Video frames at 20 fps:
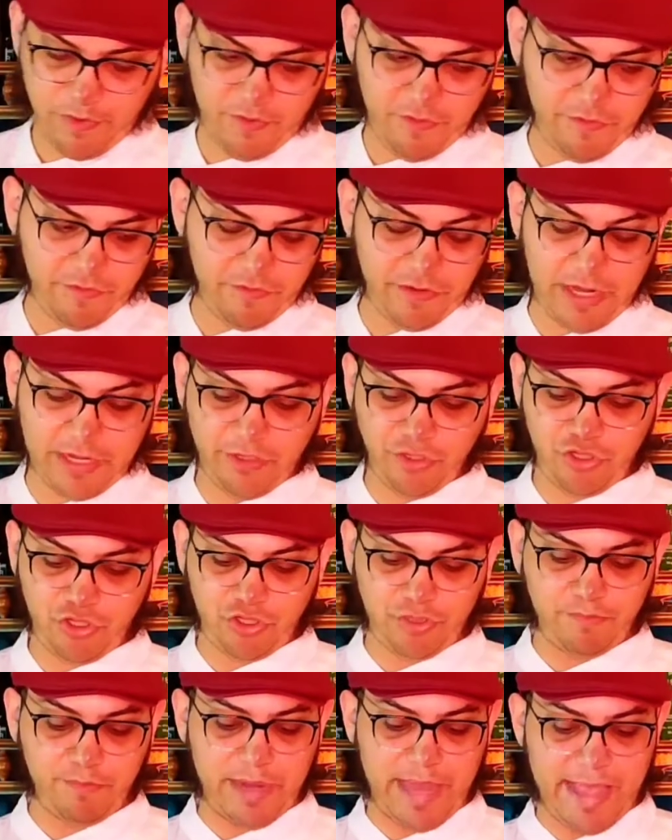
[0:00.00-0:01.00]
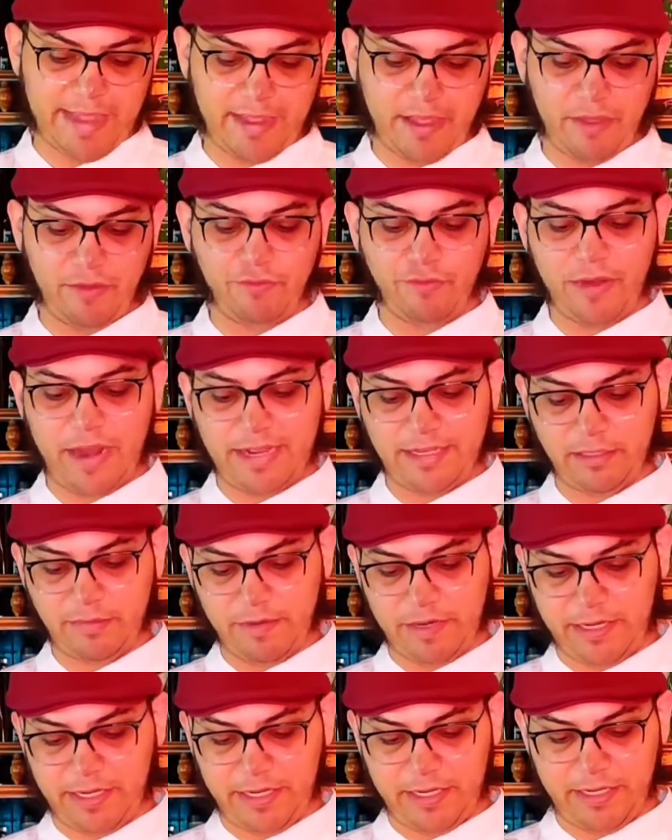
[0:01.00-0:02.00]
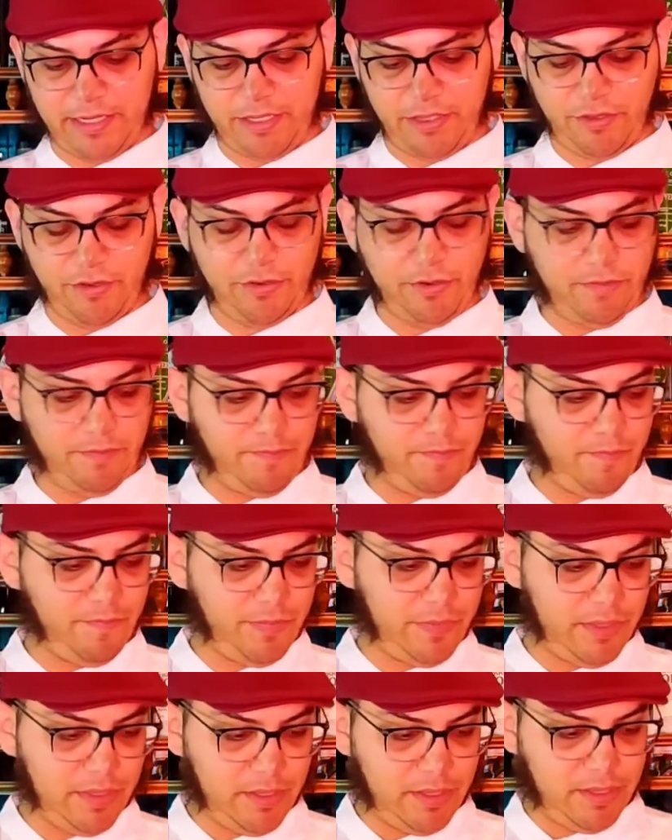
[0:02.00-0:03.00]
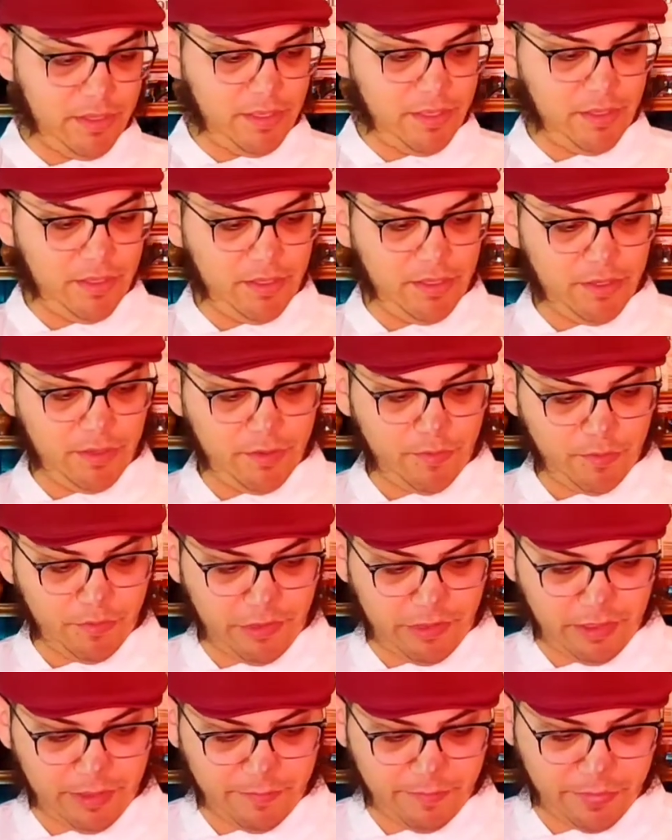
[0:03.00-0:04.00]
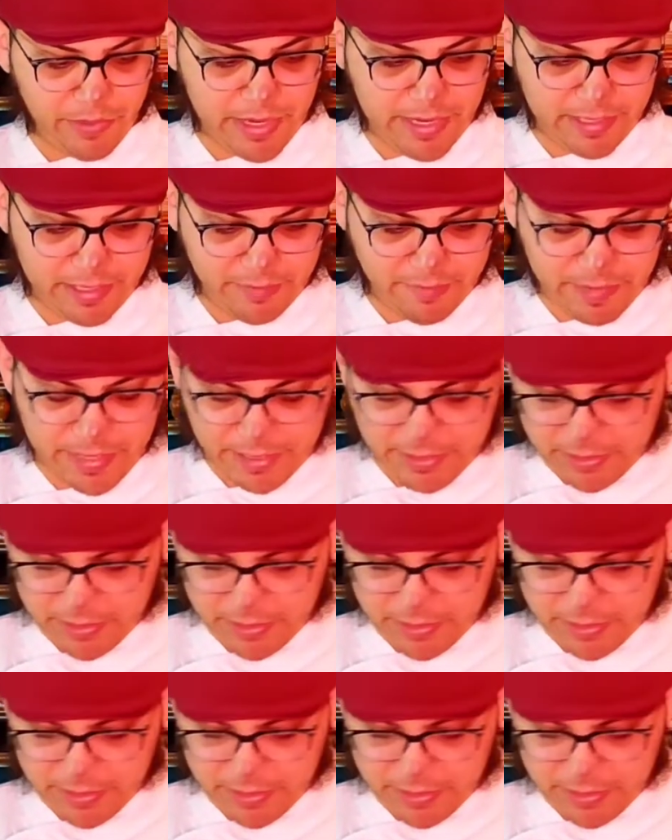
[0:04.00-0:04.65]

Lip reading: French black raspberry liqueur with a brandy base